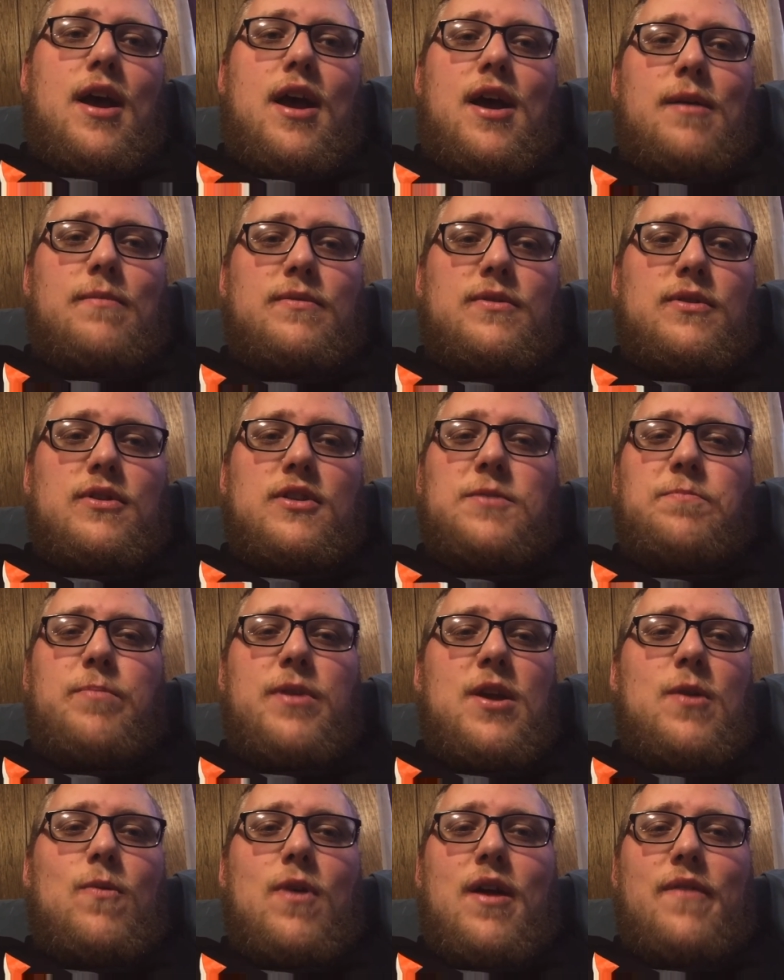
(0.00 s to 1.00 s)
So just
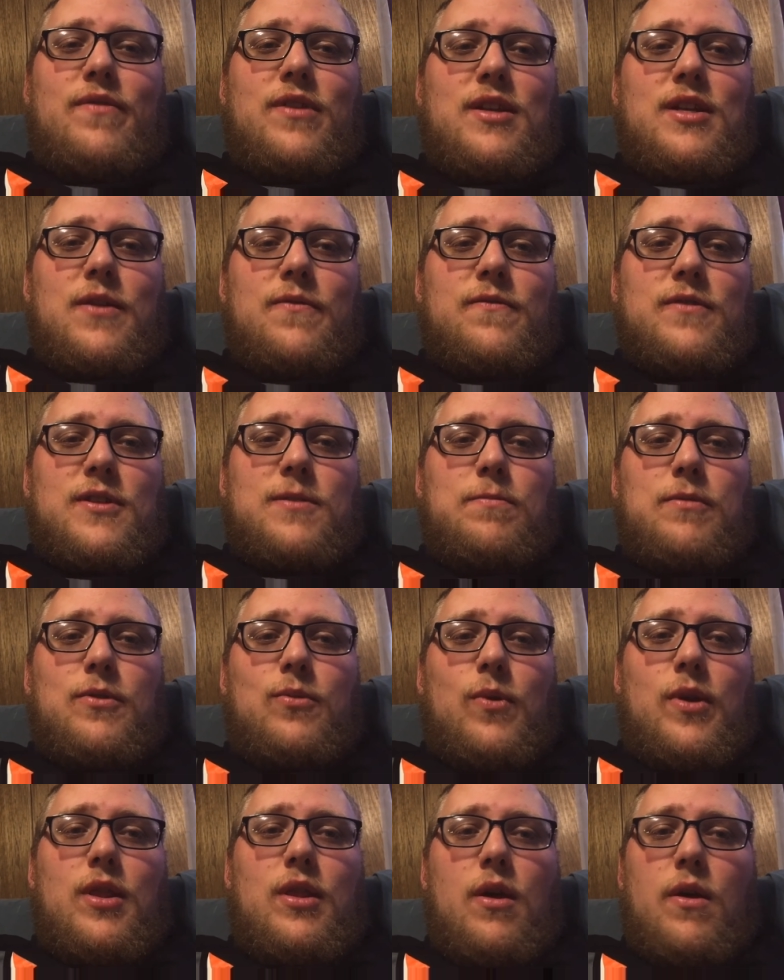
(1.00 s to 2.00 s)
be aware of the difference
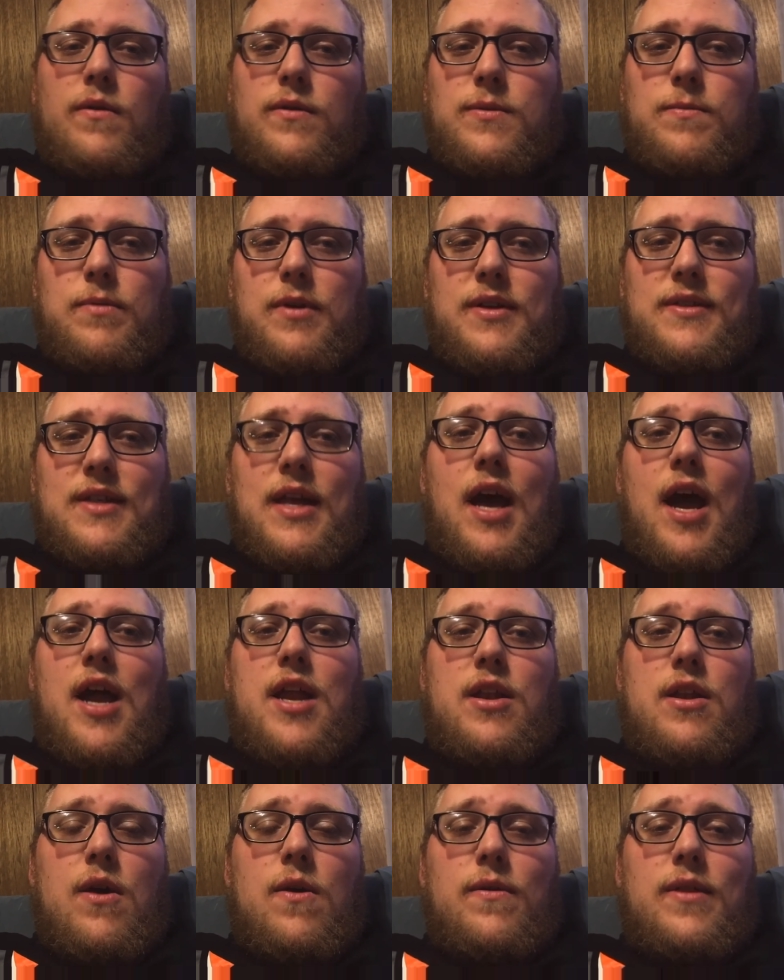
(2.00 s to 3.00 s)
between those because
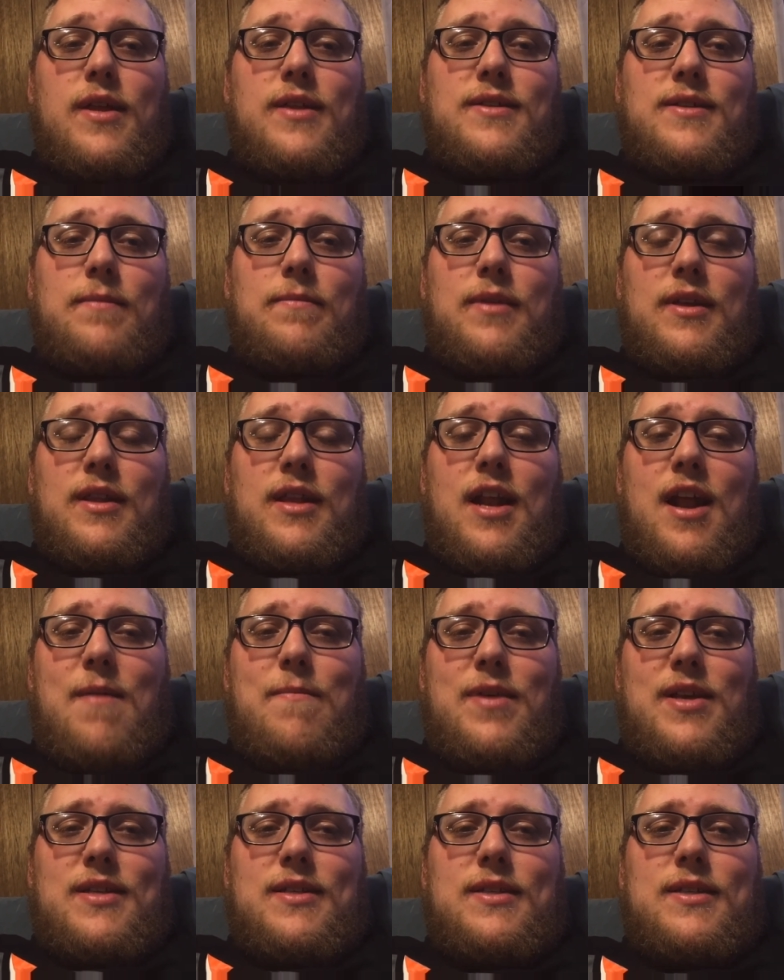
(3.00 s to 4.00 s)
I know that's something that I
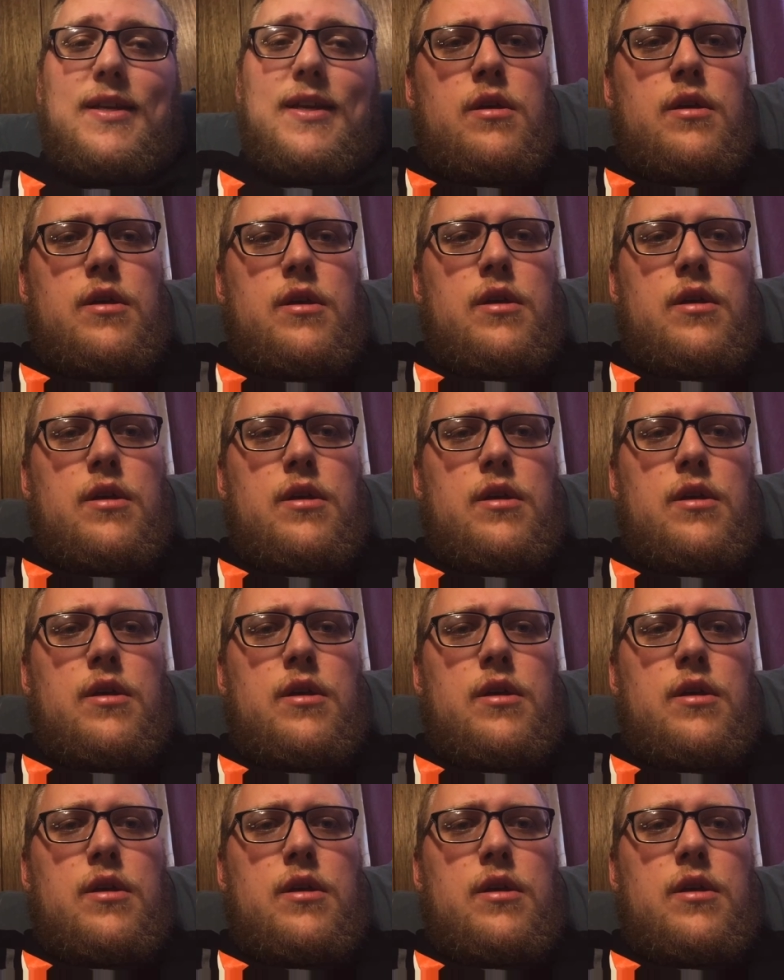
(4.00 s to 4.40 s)
missed.